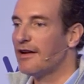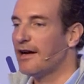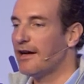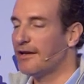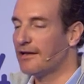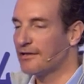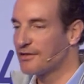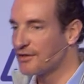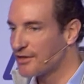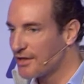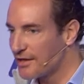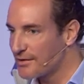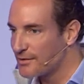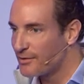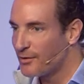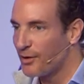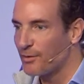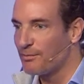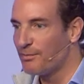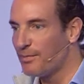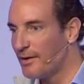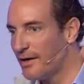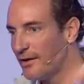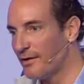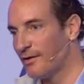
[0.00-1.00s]
it has just
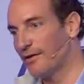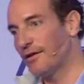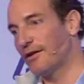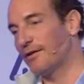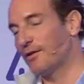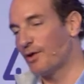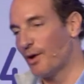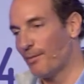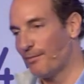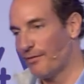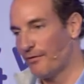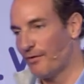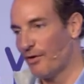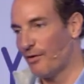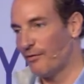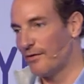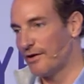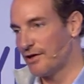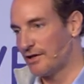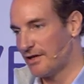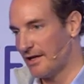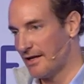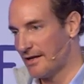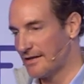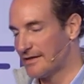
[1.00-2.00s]
not been on the top of our
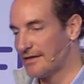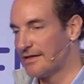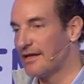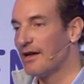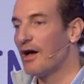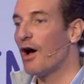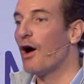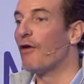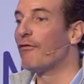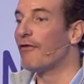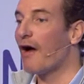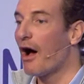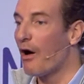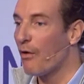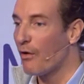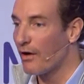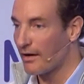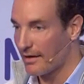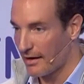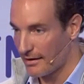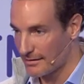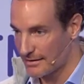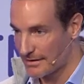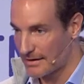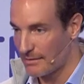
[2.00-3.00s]
wish list of our
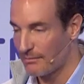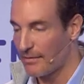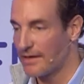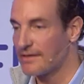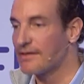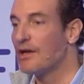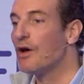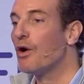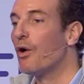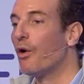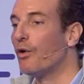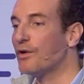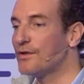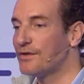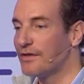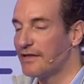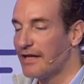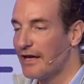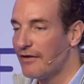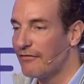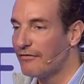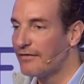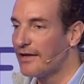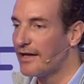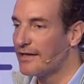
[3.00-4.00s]
customers, also
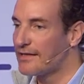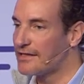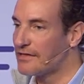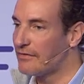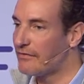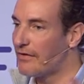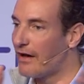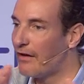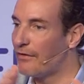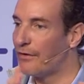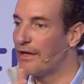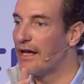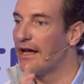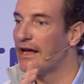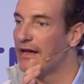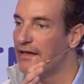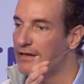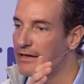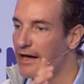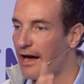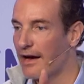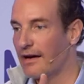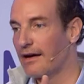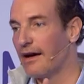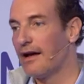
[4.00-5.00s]
given that it's a very
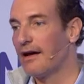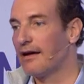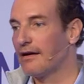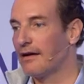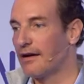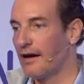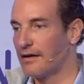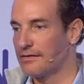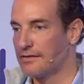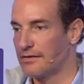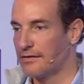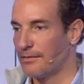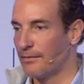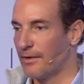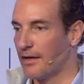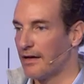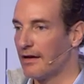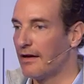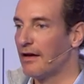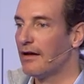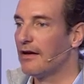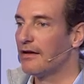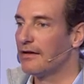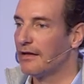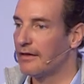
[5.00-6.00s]
young customer
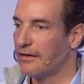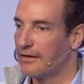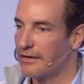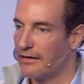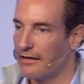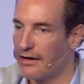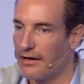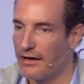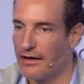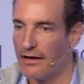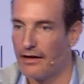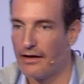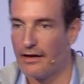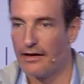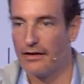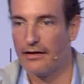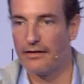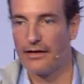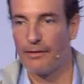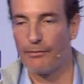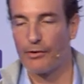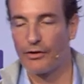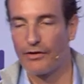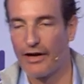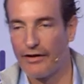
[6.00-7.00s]
de uh,
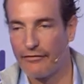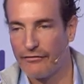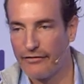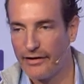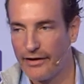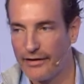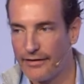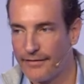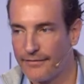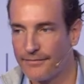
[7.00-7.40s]
demography.